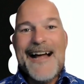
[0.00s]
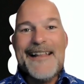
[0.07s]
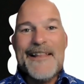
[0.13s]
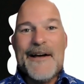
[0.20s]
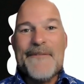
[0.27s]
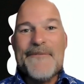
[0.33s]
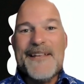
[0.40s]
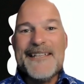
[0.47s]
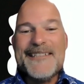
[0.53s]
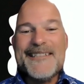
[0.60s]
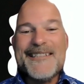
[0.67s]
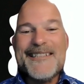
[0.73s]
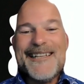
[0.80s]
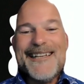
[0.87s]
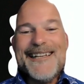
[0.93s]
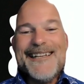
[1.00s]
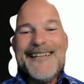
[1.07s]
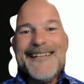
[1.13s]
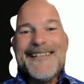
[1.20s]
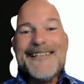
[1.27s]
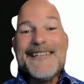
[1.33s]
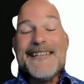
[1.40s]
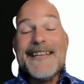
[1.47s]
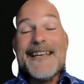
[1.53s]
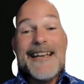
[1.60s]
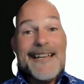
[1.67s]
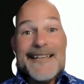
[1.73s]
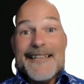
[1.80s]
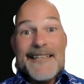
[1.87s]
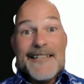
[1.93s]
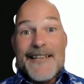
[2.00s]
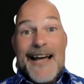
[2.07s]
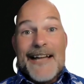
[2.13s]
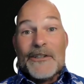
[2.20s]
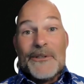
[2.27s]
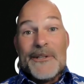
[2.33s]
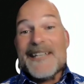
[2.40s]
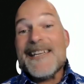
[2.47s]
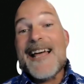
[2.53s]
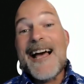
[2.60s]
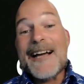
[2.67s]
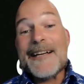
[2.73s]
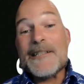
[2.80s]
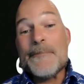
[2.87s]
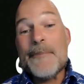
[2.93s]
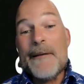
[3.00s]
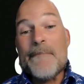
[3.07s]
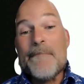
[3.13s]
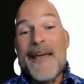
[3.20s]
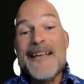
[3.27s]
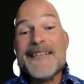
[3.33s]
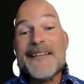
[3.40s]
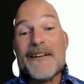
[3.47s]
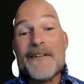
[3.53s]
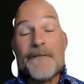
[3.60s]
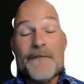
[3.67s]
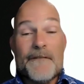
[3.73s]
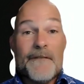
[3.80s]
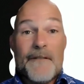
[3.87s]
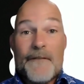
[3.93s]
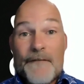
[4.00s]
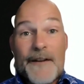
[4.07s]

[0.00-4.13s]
I love this, not only text, but basic